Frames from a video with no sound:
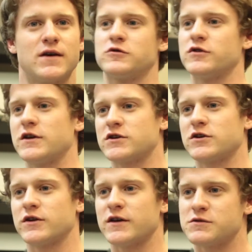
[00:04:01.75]

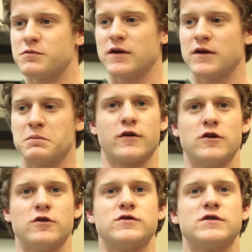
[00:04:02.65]
Traditionally, it's been
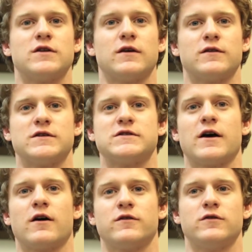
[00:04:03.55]
used to
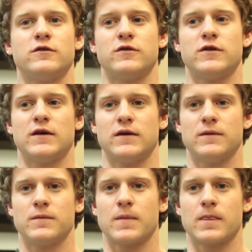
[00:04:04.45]
sell to the
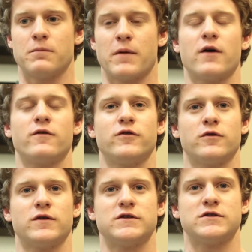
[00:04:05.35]

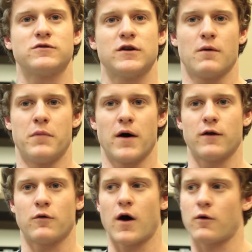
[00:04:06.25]
biofuel industry,
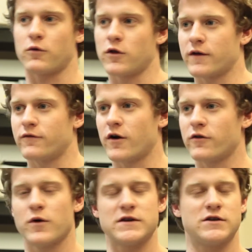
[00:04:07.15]
but well, we're looking for
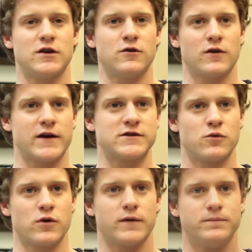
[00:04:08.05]
other ways to utilize the
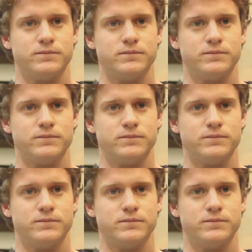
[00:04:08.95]
wood.